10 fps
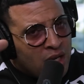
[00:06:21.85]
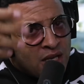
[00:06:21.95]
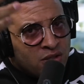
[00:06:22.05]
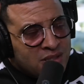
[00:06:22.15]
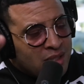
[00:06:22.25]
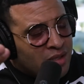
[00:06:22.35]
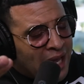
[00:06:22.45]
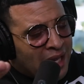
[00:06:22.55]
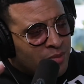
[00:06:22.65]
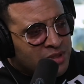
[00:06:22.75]
He'll send
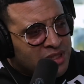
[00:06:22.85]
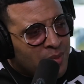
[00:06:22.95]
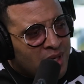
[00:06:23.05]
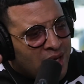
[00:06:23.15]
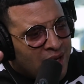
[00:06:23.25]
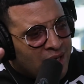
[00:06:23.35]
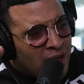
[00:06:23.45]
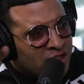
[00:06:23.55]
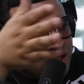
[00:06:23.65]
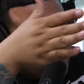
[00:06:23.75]
Adam will send me a cut, and
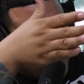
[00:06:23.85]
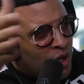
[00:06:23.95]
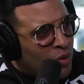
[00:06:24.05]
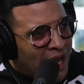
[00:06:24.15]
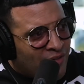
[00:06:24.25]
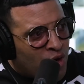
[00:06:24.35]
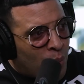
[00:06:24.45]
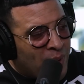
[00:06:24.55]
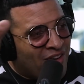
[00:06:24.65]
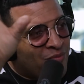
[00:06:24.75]
I'll see we don't have
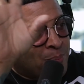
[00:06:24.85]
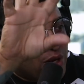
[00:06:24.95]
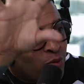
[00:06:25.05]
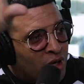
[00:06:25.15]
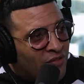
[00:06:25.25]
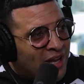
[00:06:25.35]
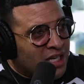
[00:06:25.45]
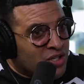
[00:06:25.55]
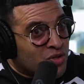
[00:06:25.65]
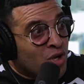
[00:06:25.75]
no we have B roll of A
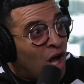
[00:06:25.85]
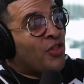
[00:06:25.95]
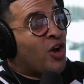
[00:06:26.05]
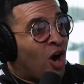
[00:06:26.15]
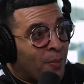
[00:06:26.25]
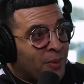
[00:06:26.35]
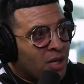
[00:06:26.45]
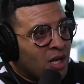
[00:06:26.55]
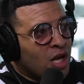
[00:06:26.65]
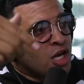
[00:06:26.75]
listers on the carpet
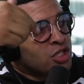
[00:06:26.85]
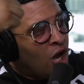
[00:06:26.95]
mm-hmm.